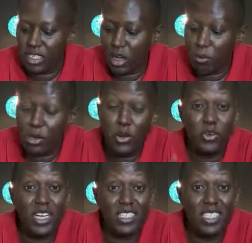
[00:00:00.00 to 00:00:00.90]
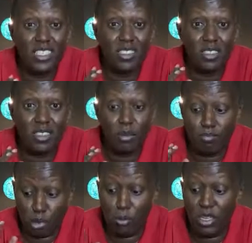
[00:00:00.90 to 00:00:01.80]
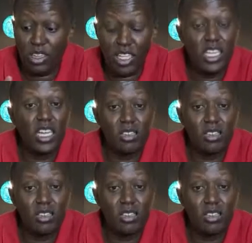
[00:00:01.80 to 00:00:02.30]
Now, brown rice is probably